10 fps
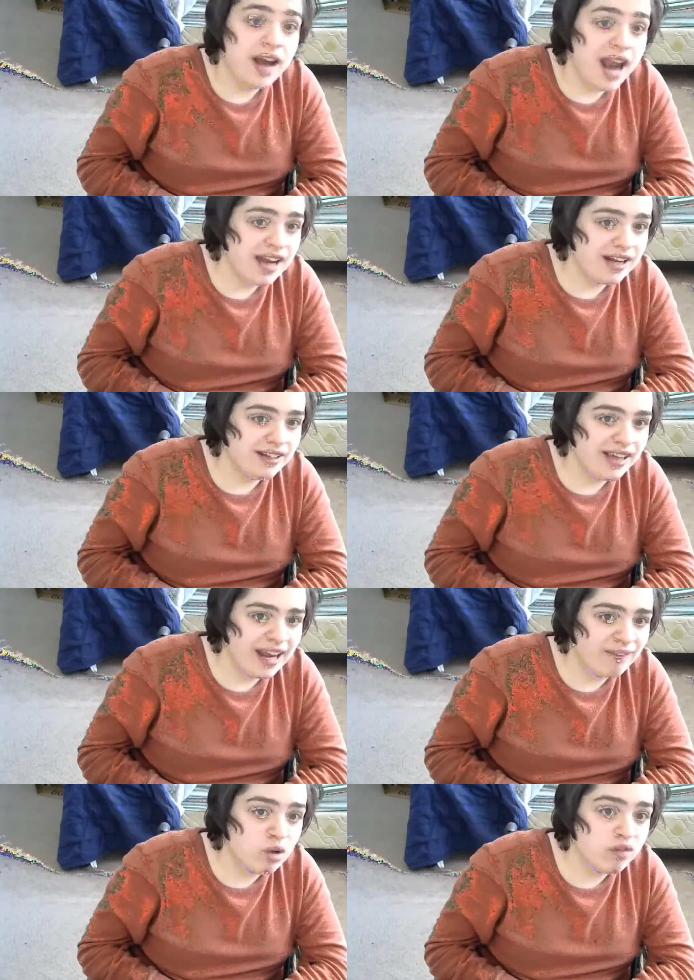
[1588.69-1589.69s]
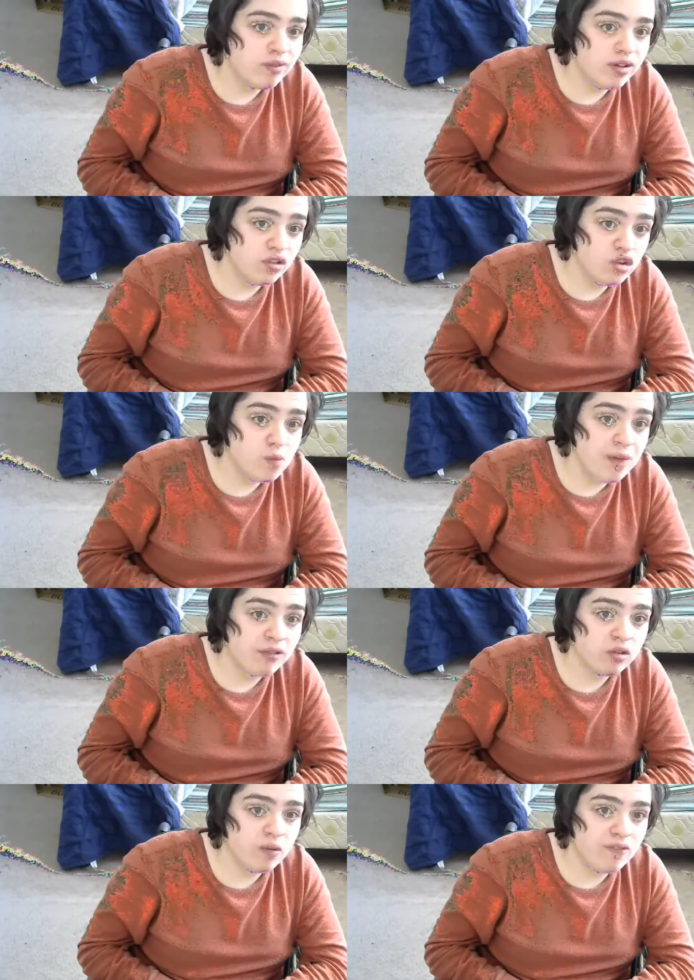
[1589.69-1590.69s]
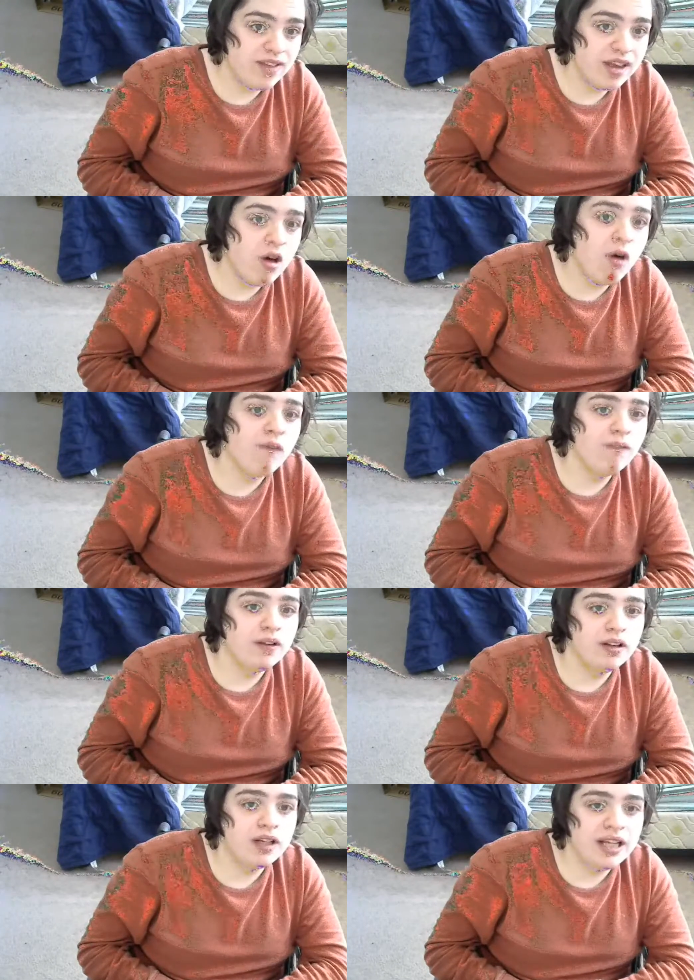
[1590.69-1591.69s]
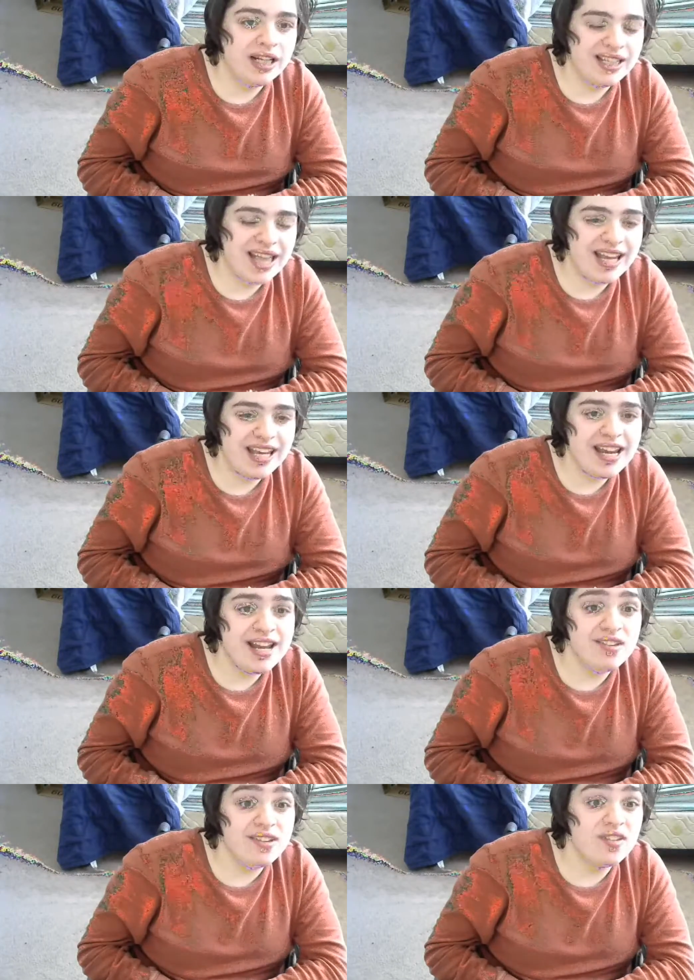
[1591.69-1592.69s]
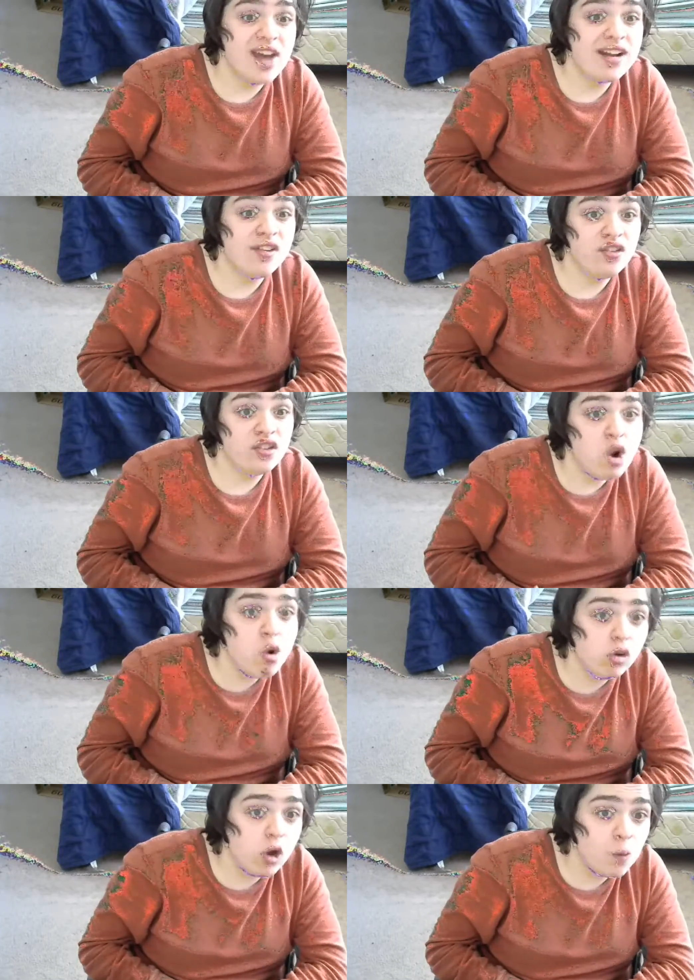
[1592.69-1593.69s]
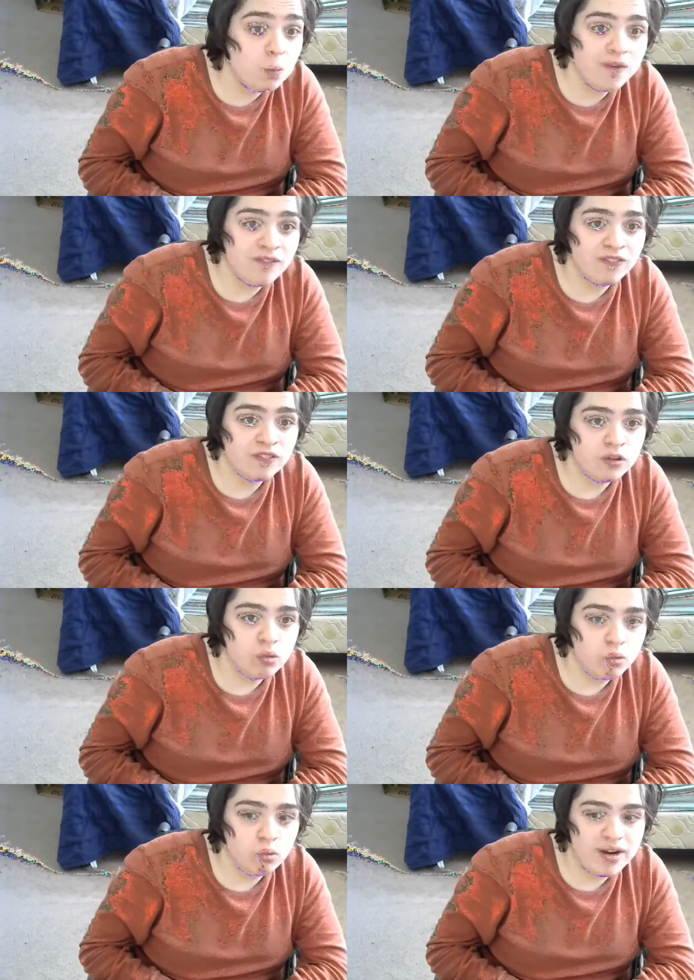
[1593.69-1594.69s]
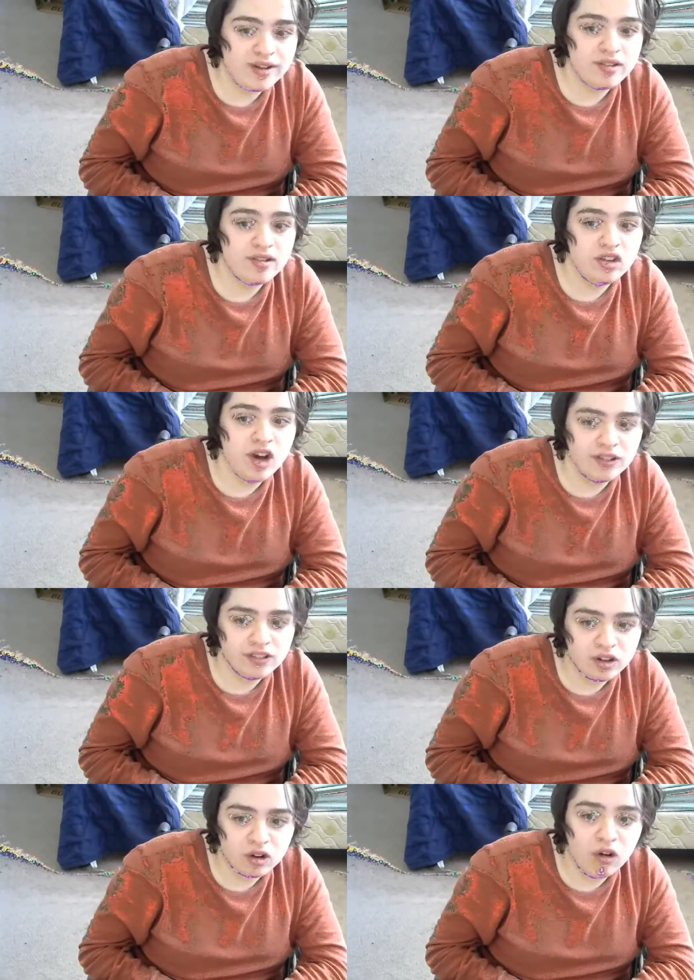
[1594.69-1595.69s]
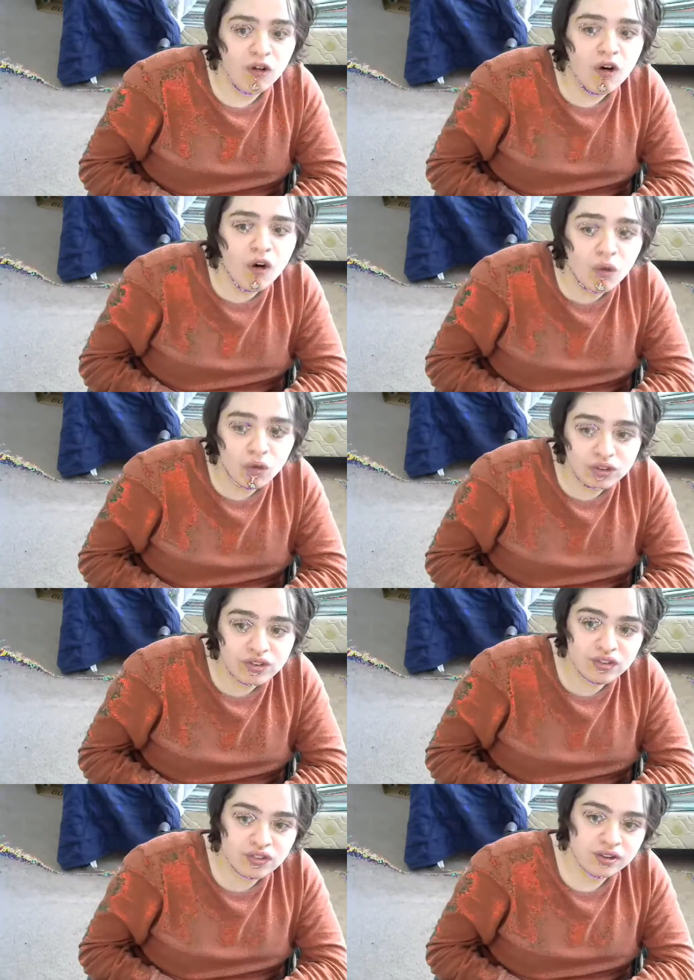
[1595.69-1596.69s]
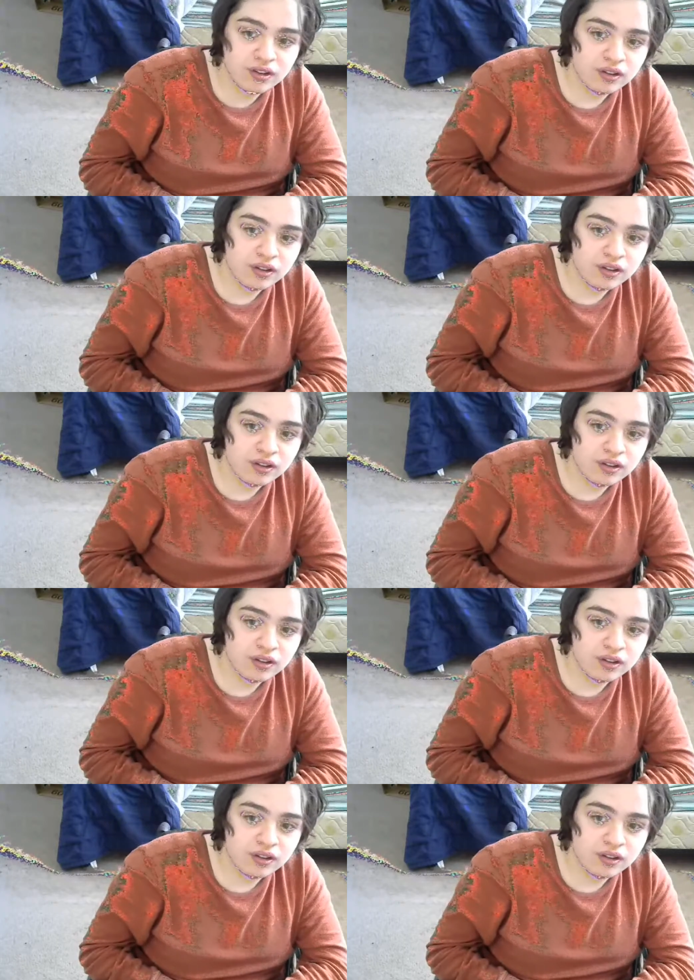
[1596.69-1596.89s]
and then the camera would zoom out to reveal that he is inside a snow globe with which Dot the girl holds.